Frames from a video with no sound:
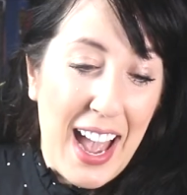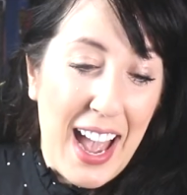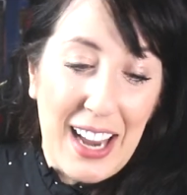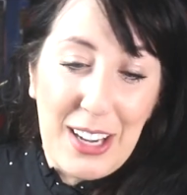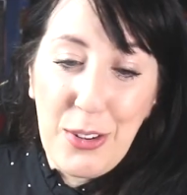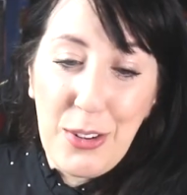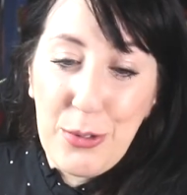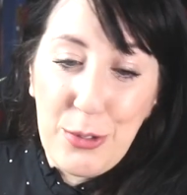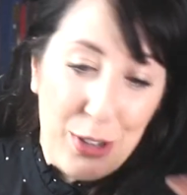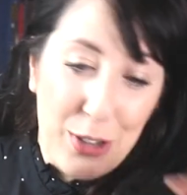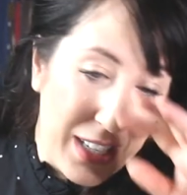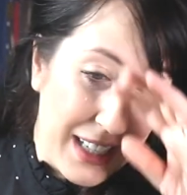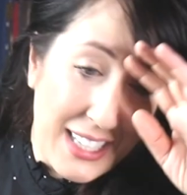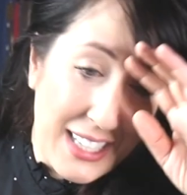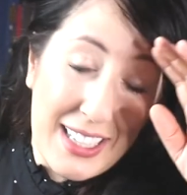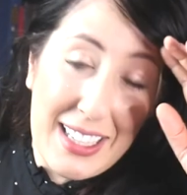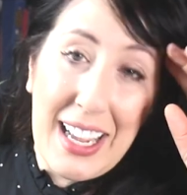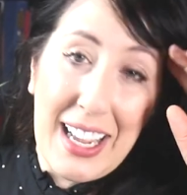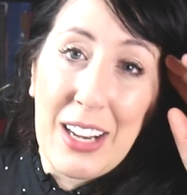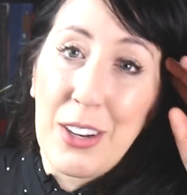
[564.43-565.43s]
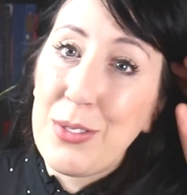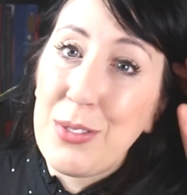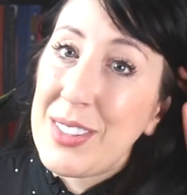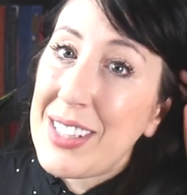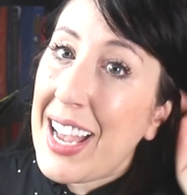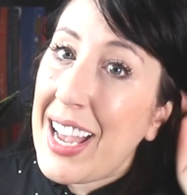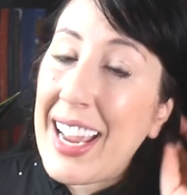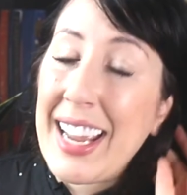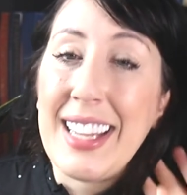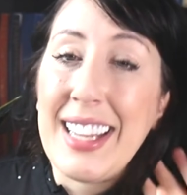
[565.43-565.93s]
I love reading, I love
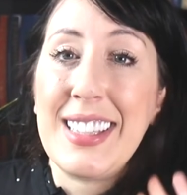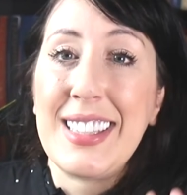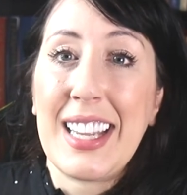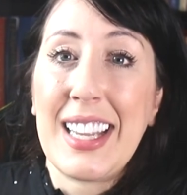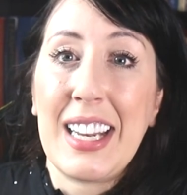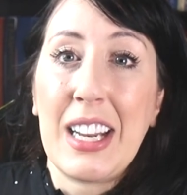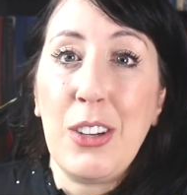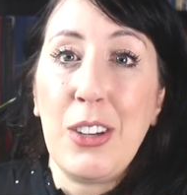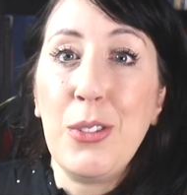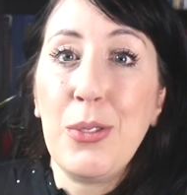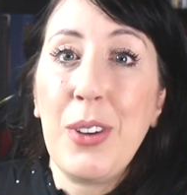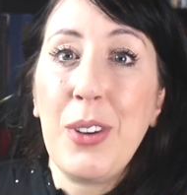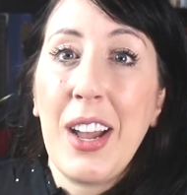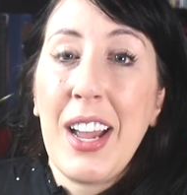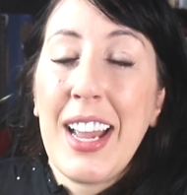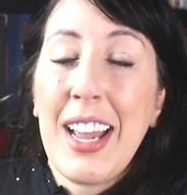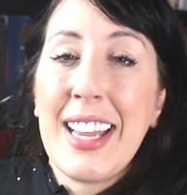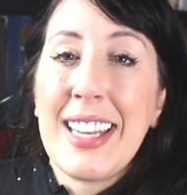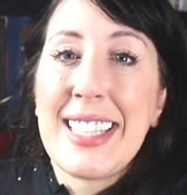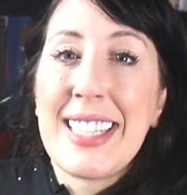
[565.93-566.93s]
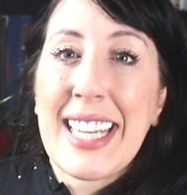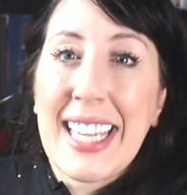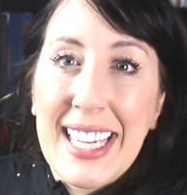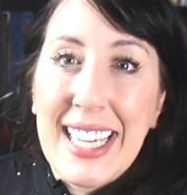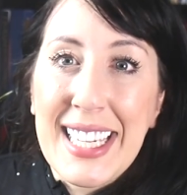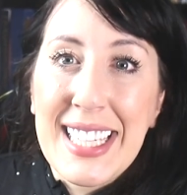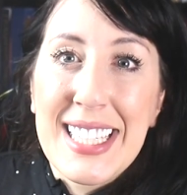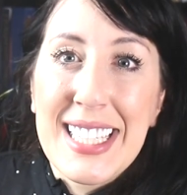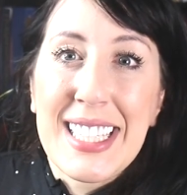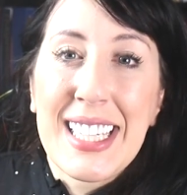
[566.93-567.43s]
science, and I love
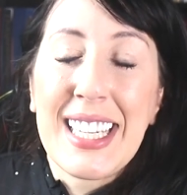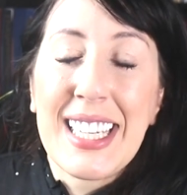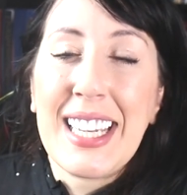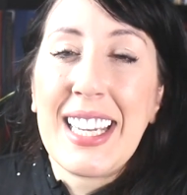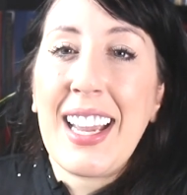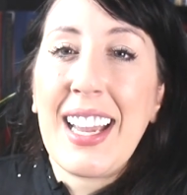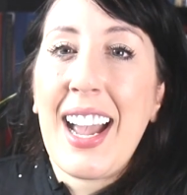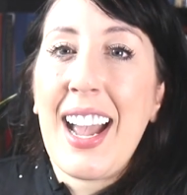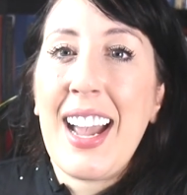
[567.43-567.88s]
teaching.